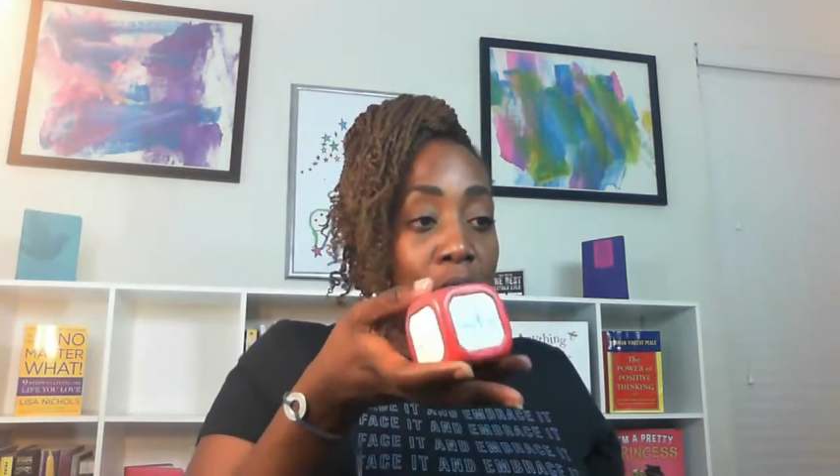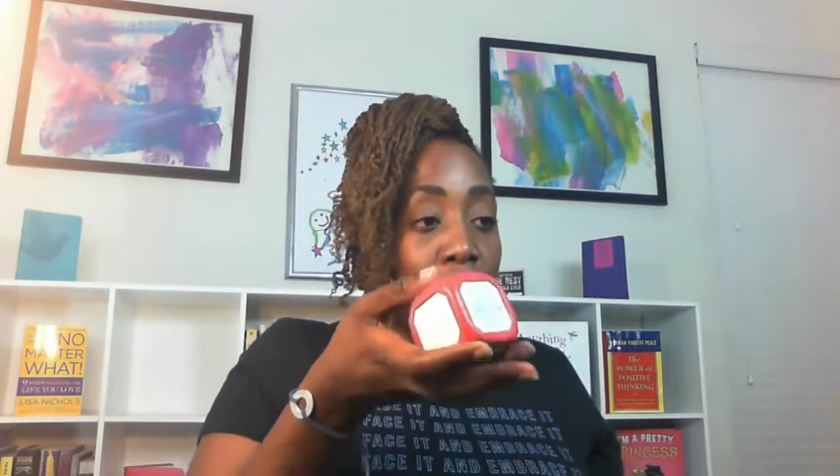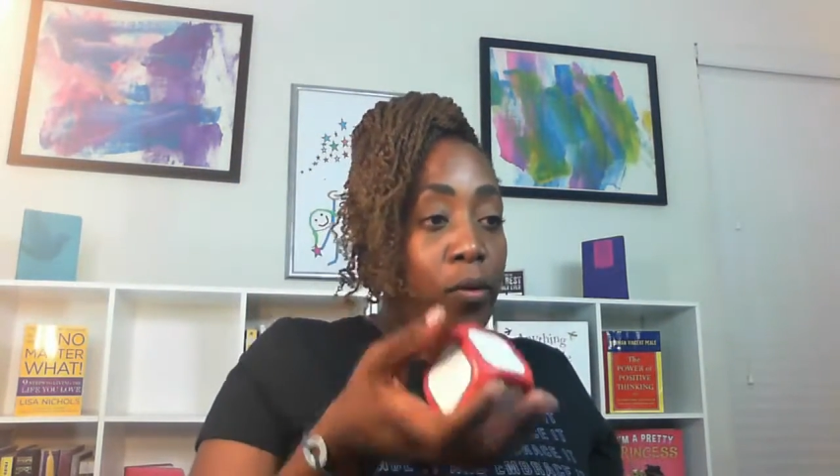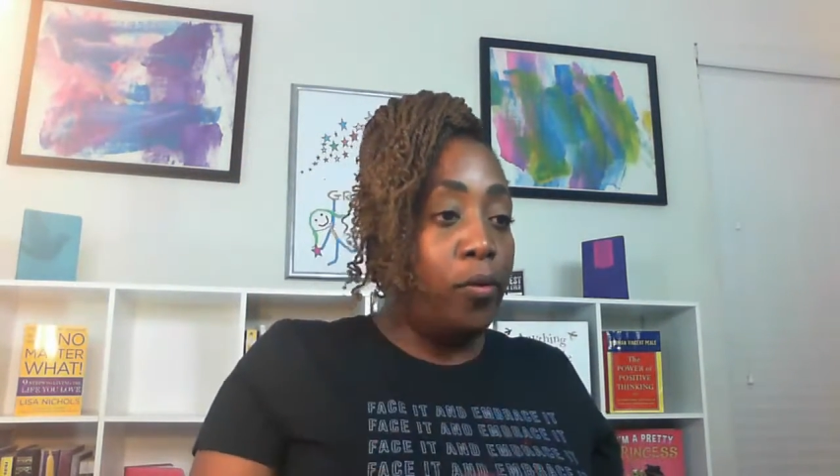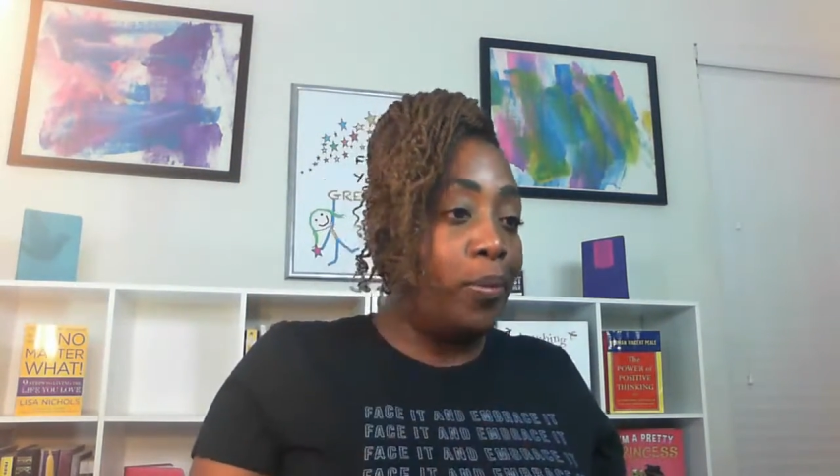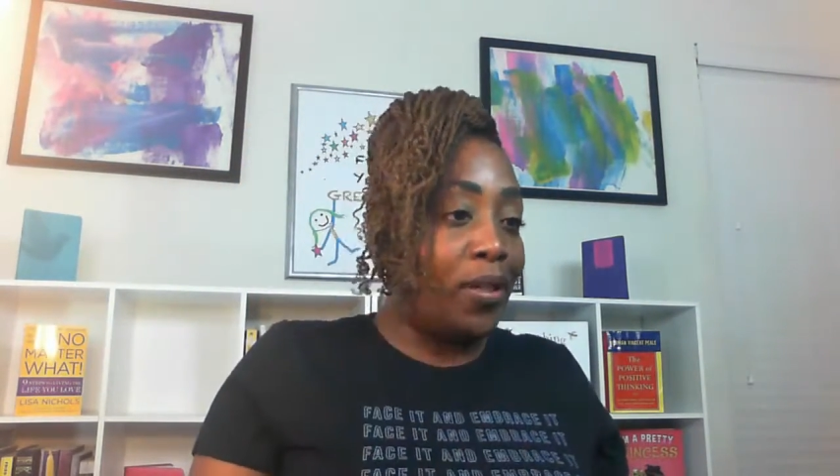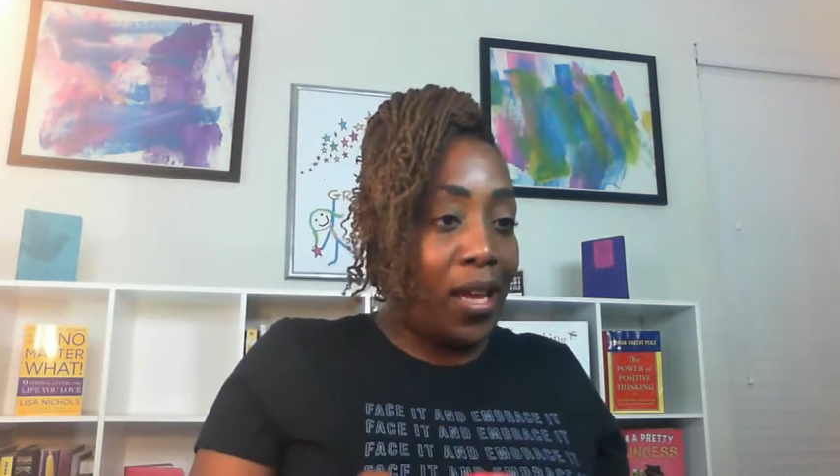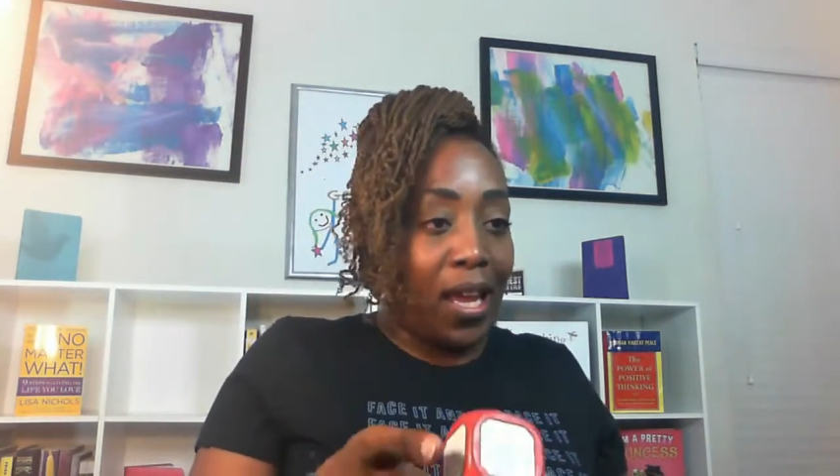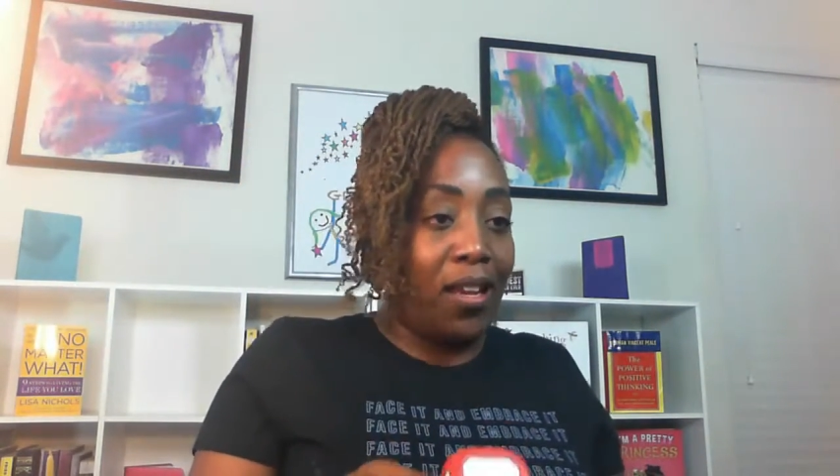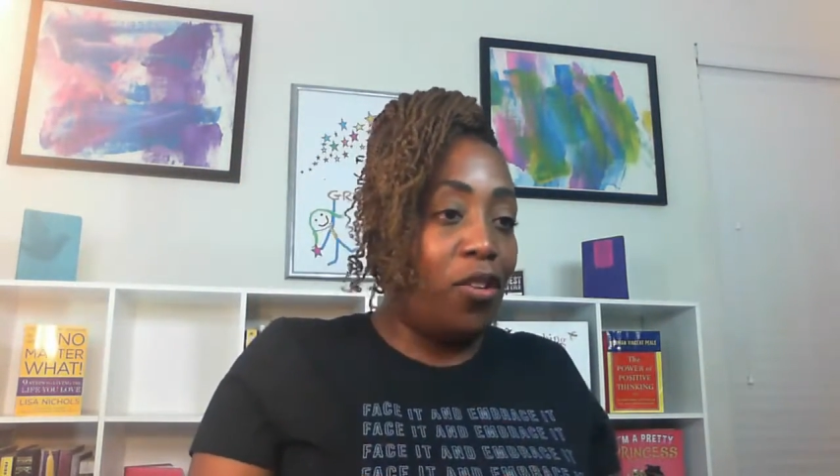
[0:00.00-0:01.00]
cube,
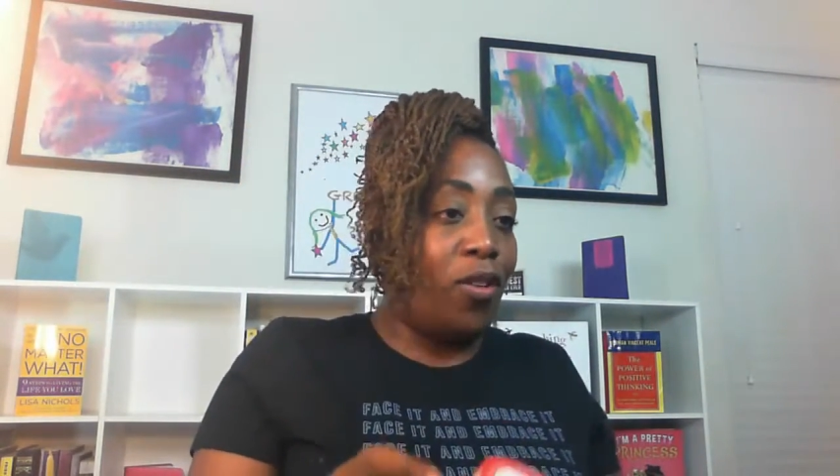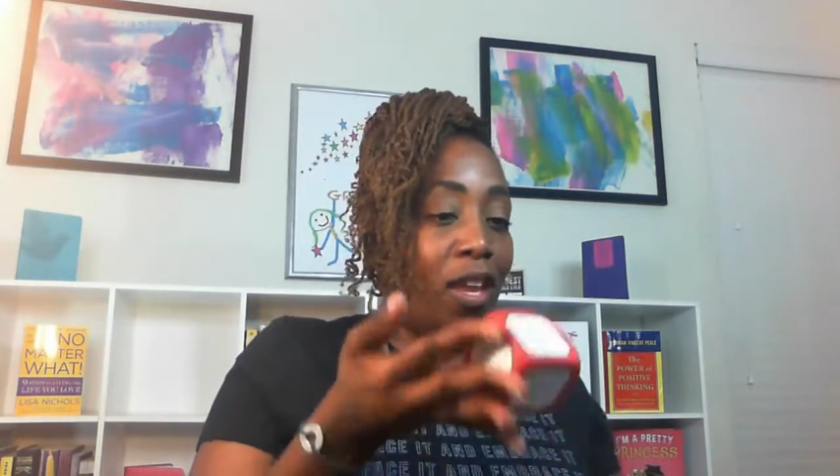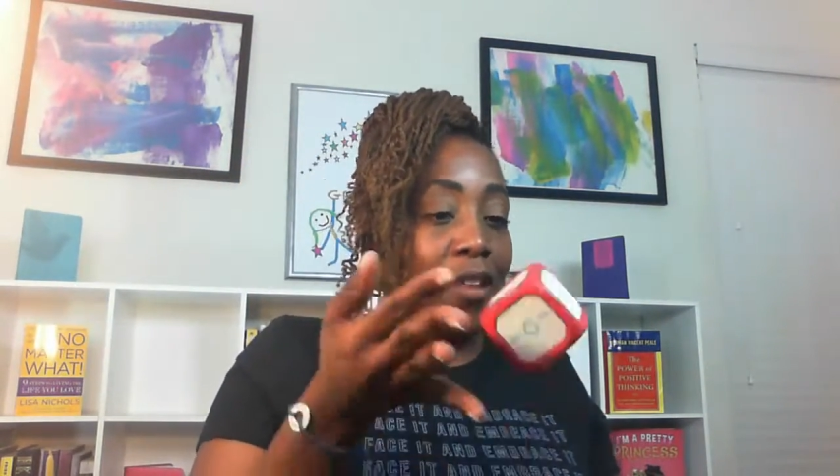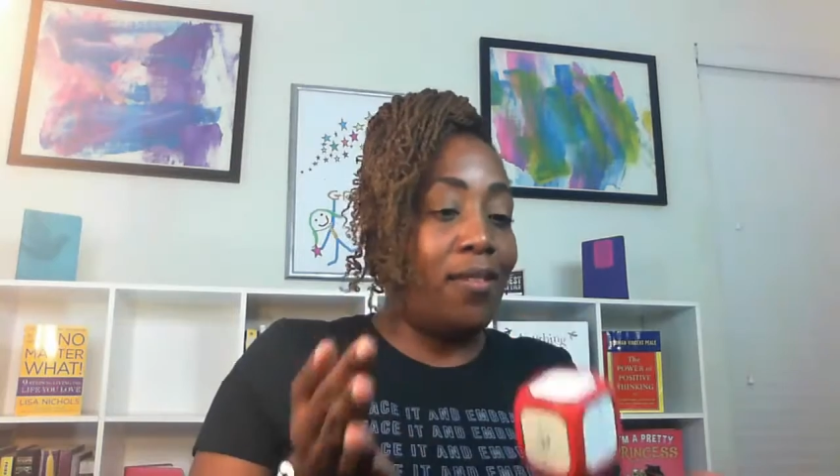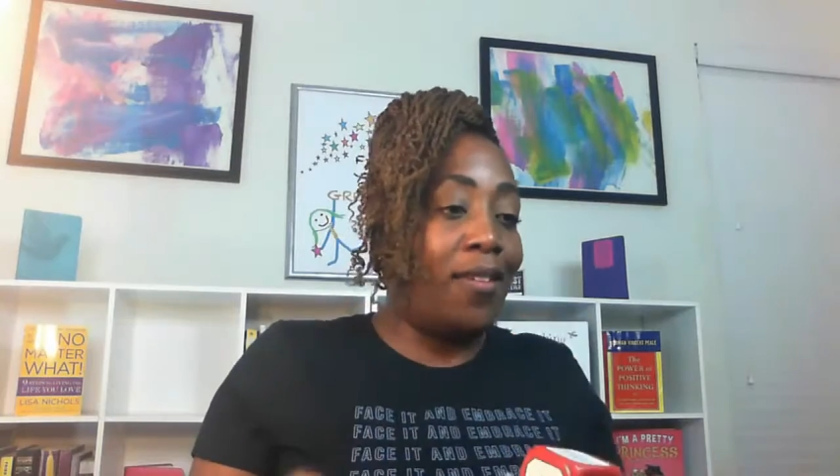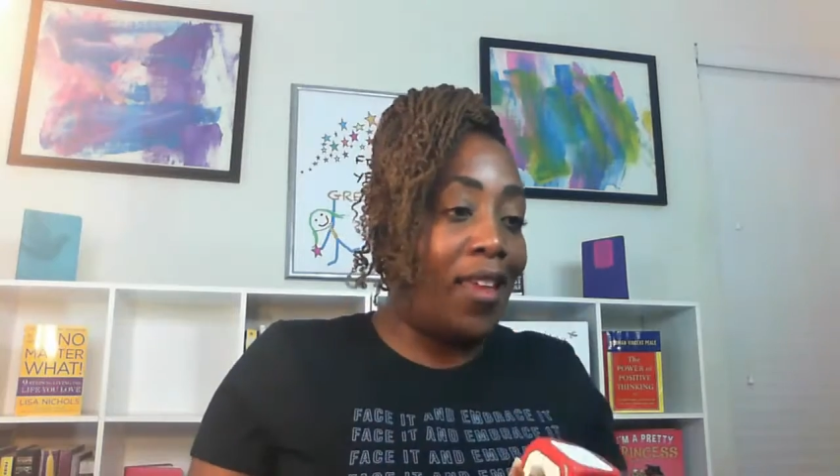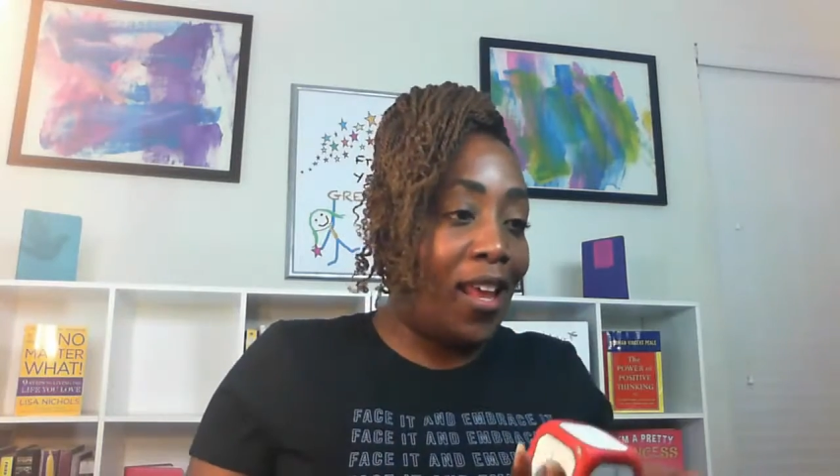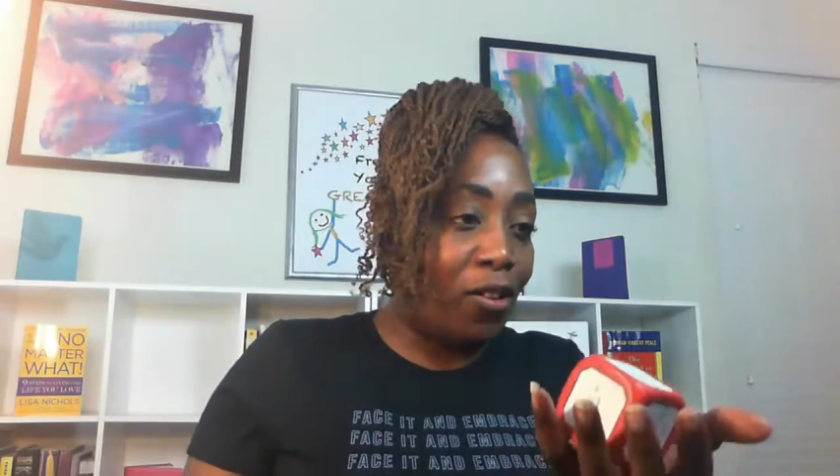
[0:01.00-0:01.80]
and you can't see that.